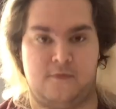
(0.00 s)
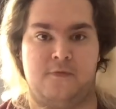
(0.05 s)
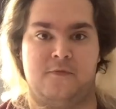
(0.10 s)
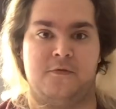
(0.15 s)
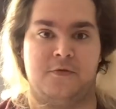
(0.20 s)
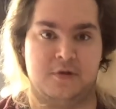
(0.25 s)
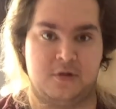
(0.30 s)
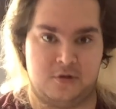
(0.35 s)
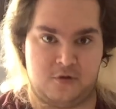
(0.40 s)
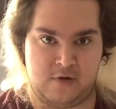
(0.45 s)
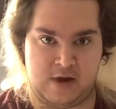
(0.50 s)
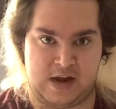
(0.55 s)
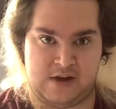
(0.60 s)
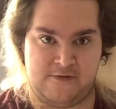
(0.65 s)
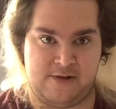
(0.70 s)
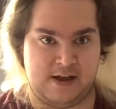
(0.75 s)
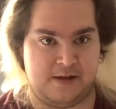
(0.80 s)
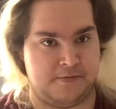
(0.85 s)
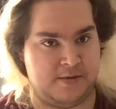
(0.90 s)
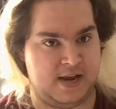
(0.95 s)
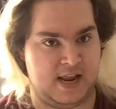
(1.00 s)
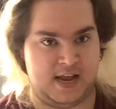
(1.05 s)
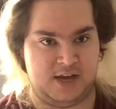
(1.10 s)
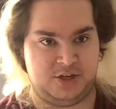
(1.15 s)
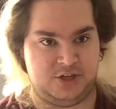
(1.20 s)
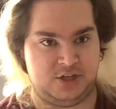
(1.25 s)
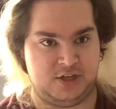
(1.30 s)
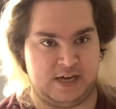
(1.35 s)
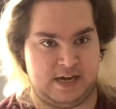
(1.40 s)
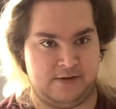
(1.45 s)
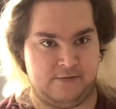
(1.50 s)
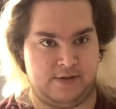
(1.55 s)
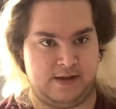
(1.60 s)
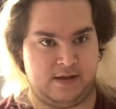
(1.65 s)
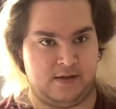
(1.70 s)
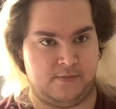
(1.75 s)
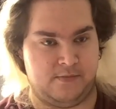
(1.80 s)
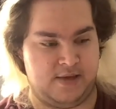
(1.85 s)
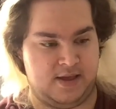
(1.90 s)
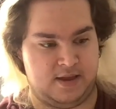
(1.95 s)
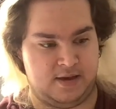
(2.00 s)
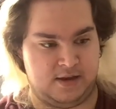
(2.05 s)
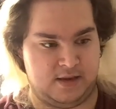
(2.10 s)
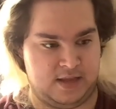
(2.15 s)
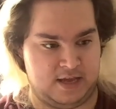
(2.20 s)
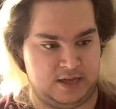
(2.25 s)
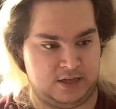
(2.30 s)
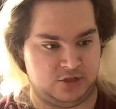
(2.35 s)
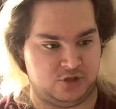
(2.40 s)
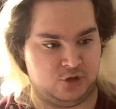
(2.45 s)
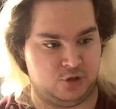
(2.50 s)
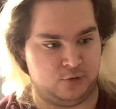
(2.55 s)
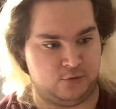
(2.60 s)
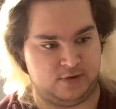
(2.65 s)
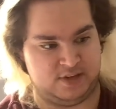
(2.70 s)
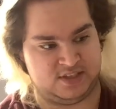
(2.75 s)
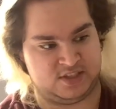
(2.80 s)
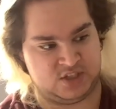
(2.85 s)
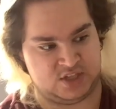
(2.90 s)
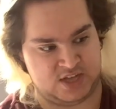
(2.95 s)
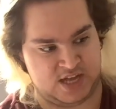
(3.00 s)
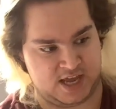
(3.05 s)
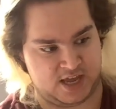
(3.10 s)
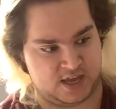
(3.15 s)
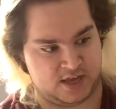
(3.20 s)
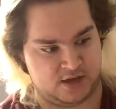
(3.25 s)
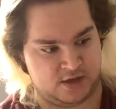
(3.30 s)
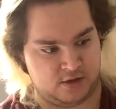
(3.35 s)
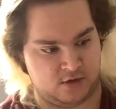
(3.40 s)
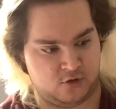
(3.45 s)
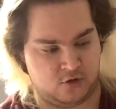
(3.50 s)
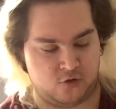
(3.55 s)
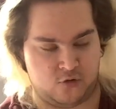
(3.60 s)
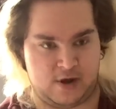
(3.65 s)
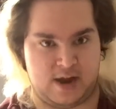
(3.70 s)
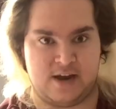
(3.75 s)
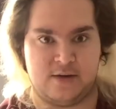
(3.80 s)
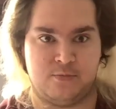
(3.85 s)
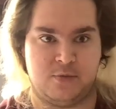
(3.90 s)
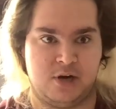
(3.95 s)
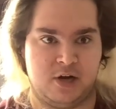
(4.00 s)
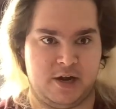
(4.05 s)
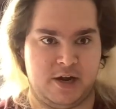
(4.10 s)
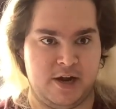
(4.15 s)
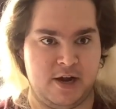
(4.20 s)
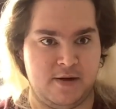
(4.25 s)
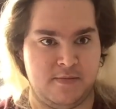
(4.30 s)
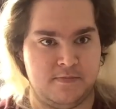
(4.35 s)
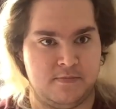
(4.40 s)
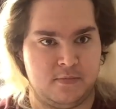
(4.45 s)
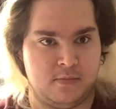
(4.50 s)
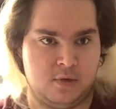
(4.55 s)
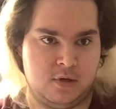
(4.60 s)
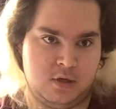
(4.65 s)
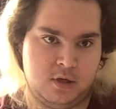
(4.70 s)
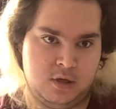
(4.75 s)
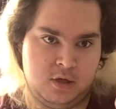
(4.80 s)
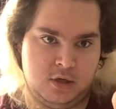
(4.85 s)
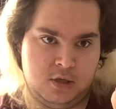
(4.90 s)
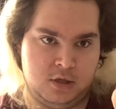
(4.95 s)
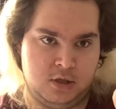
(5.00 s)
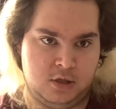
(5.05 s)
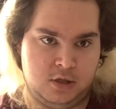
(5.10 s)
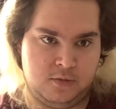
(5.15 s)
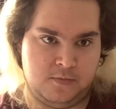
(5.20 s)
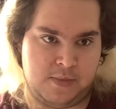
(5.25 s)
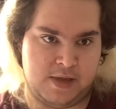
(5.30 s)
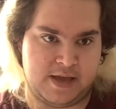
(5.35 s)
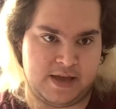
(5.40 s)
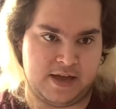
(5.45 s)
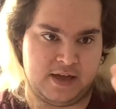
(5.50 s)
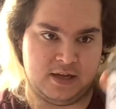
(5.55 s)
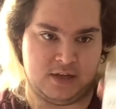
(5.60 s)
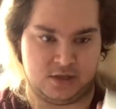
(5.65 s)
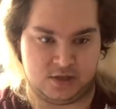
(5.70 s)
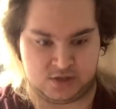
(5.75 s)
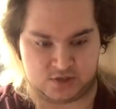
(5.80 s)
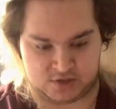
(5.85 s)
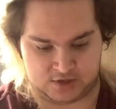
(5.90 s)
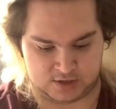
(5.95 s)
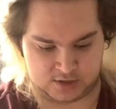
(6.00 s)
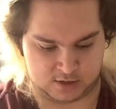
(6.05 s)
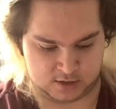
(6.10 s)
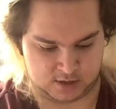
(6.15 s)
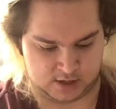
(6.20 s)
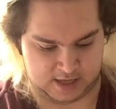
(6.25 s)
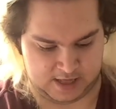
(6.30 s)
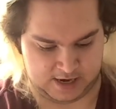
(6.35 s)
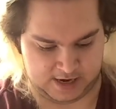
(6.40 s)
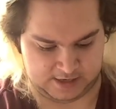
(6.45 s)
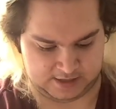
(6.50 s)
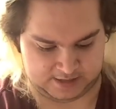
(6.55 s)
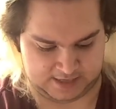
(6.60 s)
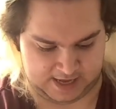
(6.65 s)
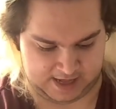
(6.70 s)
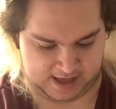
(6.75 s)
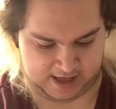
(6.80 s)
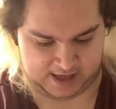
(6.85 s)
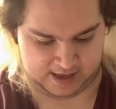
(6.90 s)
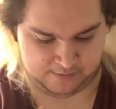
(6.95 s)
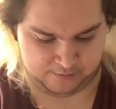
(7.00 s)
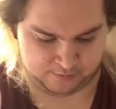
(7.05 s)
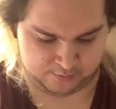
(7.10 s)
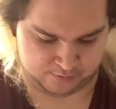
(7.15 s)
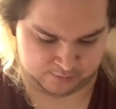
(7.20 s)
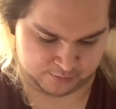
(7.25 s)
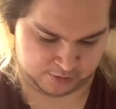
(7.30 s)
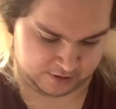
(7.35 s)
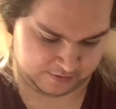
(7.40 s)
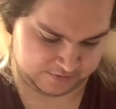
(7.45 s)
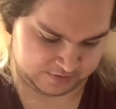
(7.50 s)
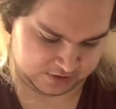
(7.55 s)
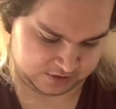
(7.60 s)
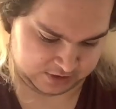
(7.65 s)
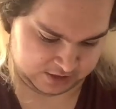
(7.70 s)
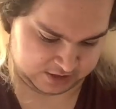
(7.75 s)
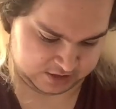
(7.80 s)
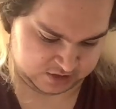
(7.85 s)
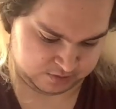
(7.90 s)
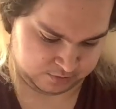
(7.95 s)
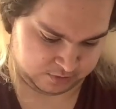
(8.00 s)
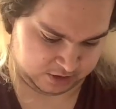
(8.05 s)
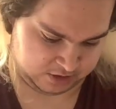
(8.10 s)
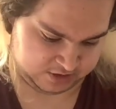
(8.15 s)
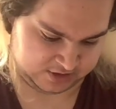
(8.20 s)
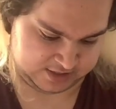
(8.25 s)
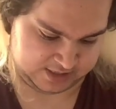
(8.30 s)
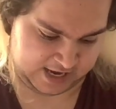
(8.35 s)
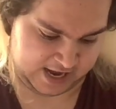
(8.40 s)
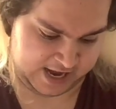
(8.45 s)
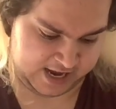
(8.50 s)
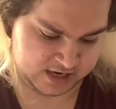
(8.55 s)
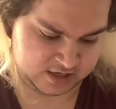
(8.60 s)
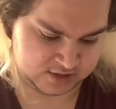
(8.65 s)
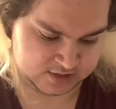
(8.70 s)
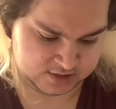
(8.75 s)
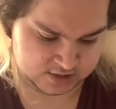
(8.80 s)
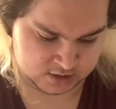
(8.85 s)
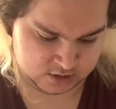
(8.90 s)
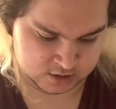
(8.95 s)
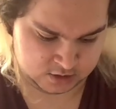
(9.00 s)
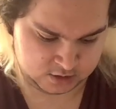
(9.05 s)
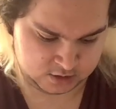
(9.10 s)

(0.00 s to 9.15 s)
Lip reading: For the crayon recommendation, I recommend the Truistic crayon marker because it is at a perfectly small size.